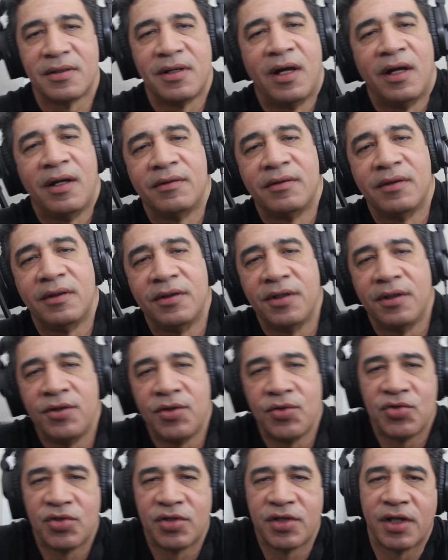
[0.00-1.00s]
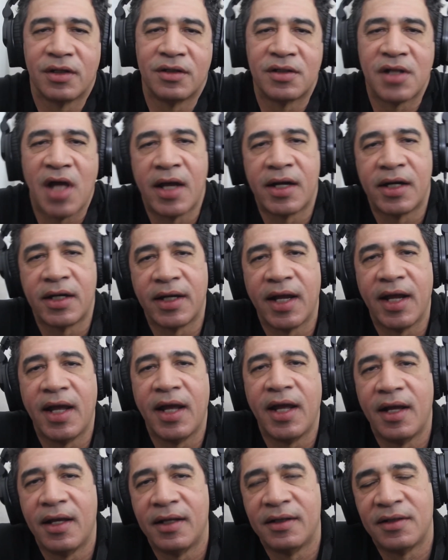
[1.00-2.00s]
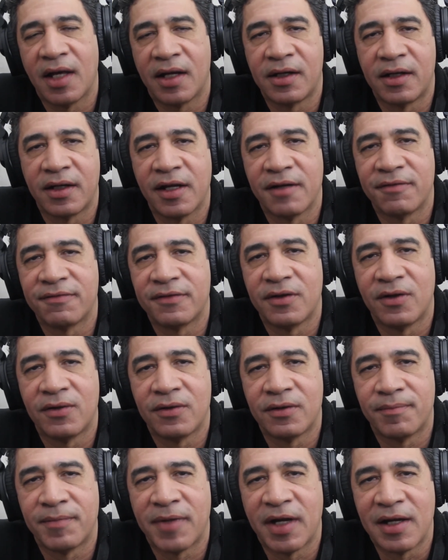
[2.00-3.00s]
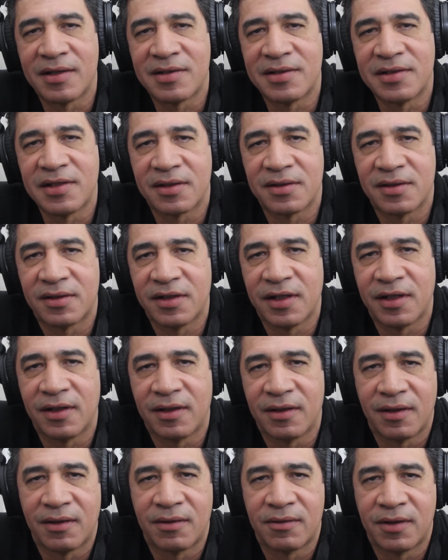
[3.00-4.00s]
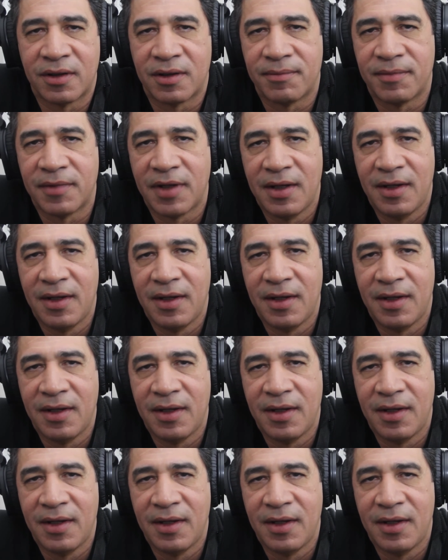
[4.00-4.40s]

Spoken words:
on using dotted eighth note by a 16 rhythm,